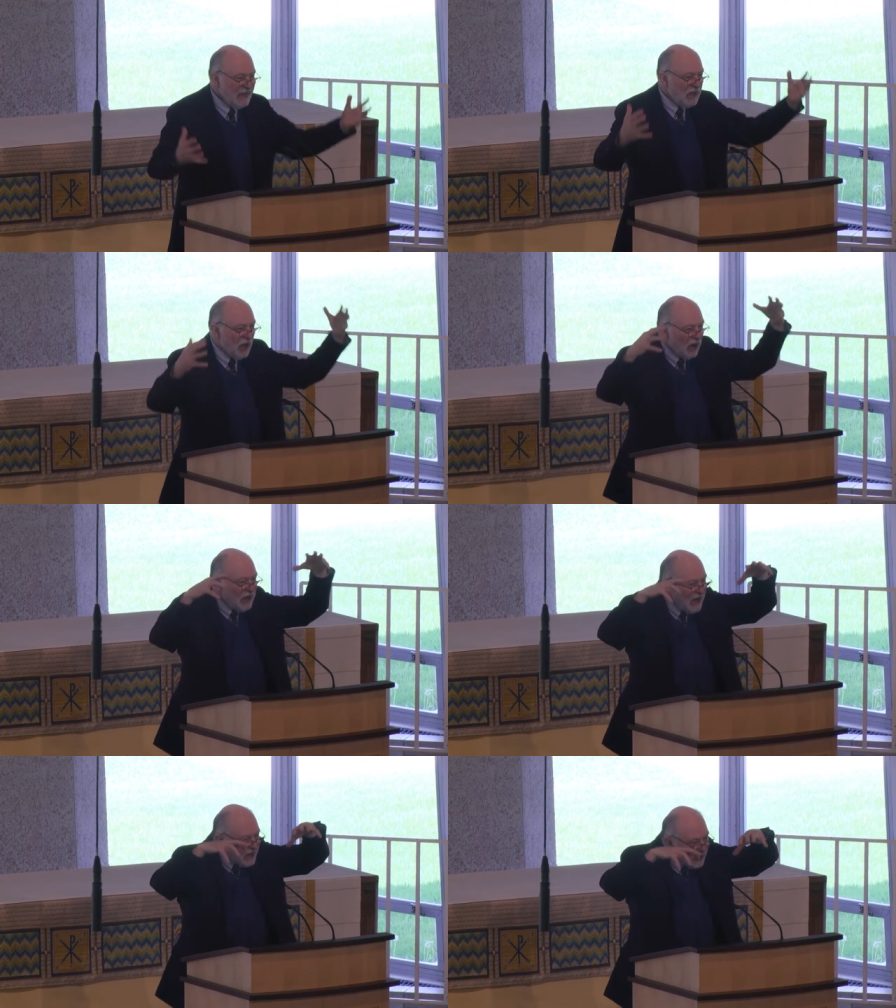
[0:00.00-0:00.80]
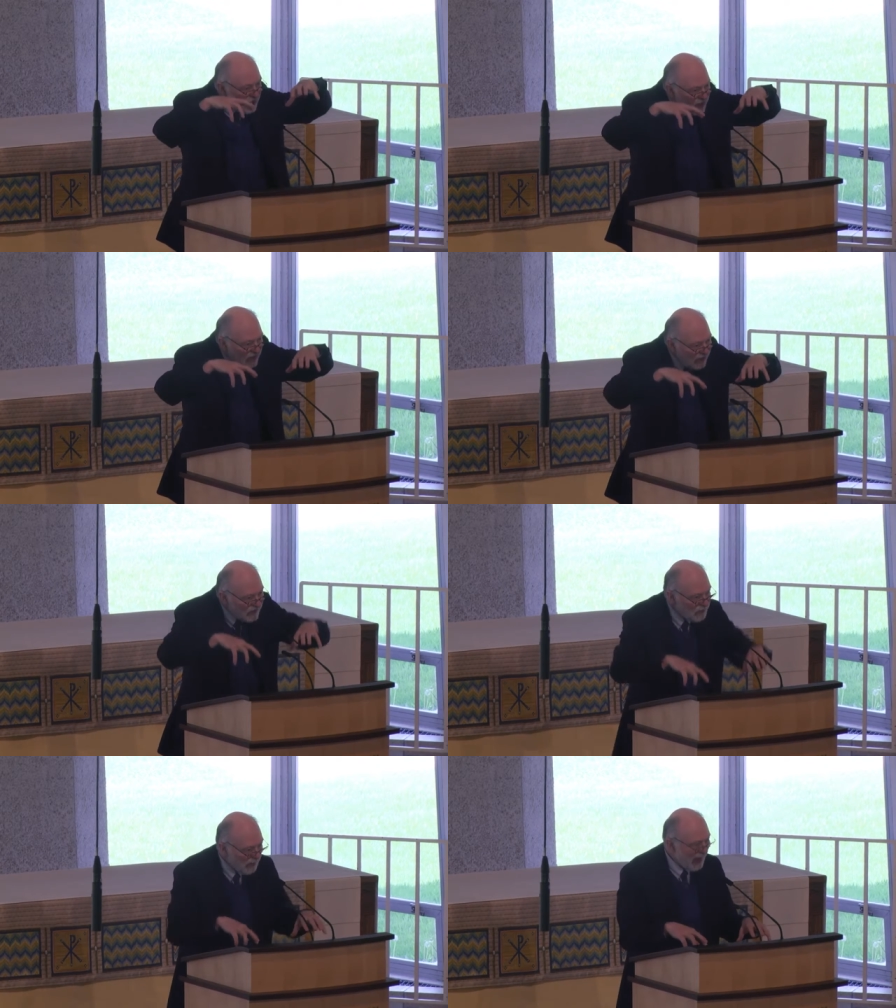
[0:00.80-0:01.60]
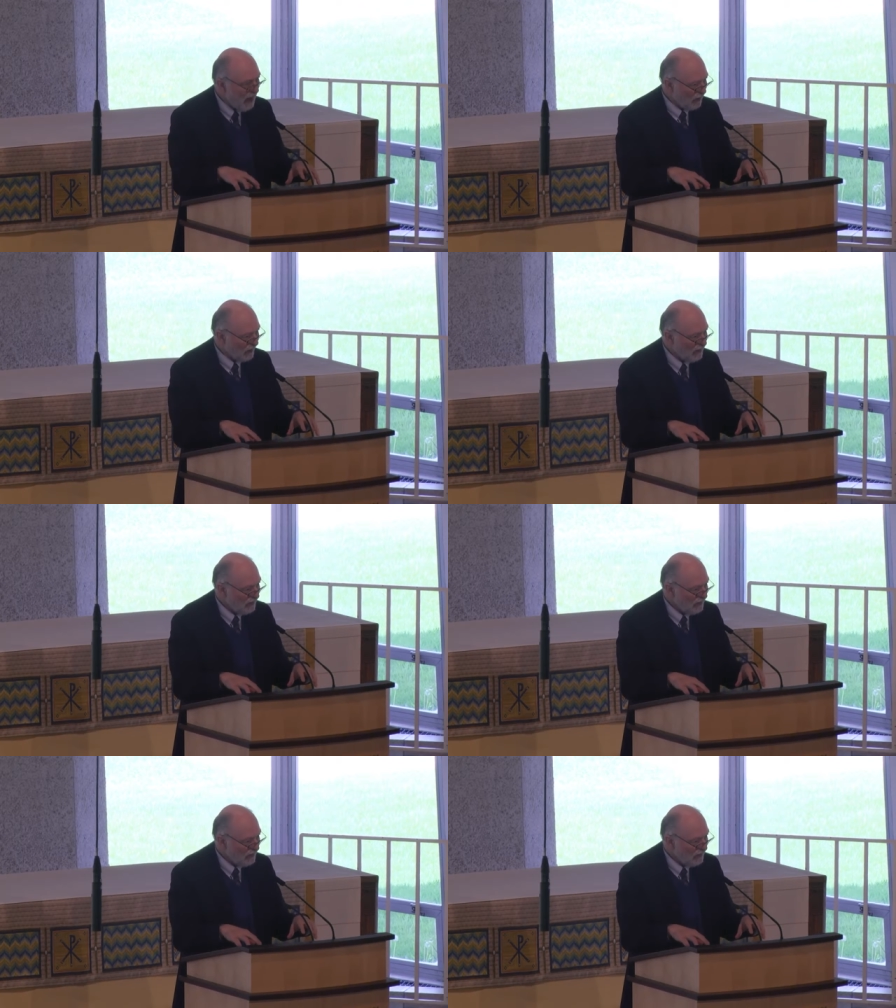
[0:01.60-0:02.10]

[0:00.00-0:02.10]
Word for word: incarnation is about.